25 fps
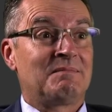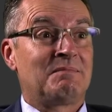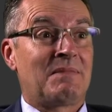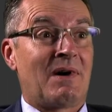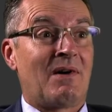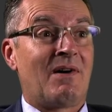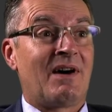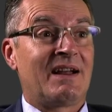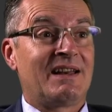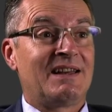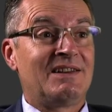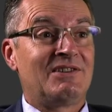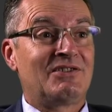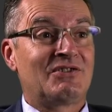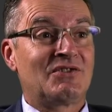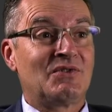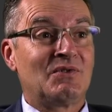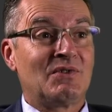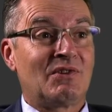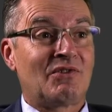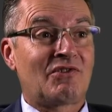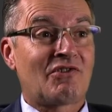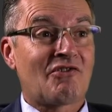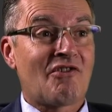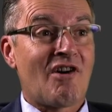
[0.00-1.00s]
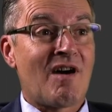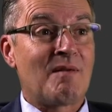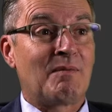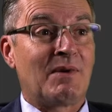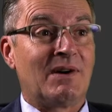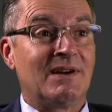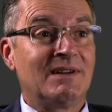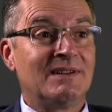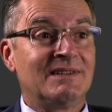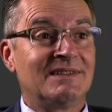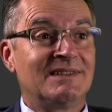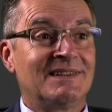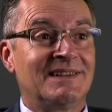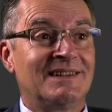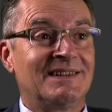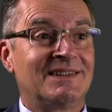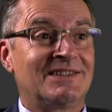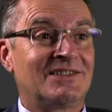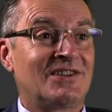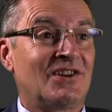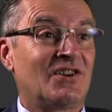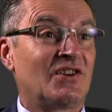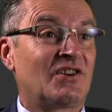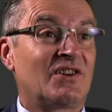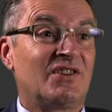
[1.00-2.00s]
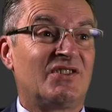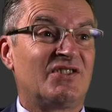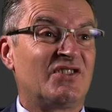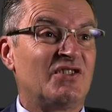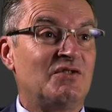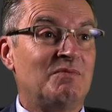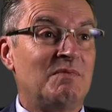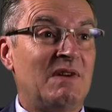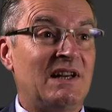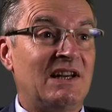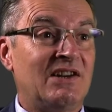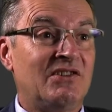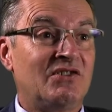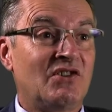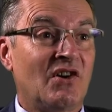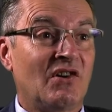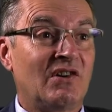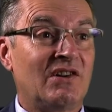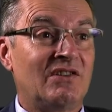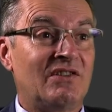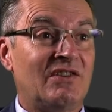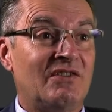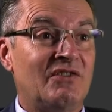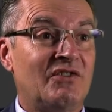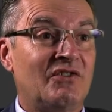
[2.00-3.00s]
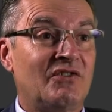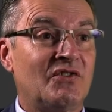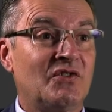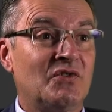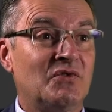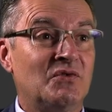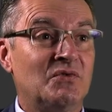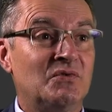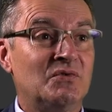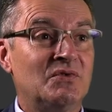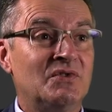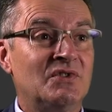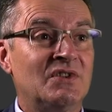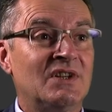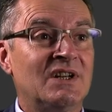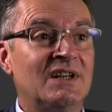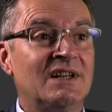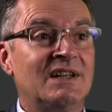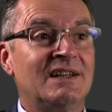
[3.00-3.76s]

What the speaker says: and install a scrubber at circa $2 million installed,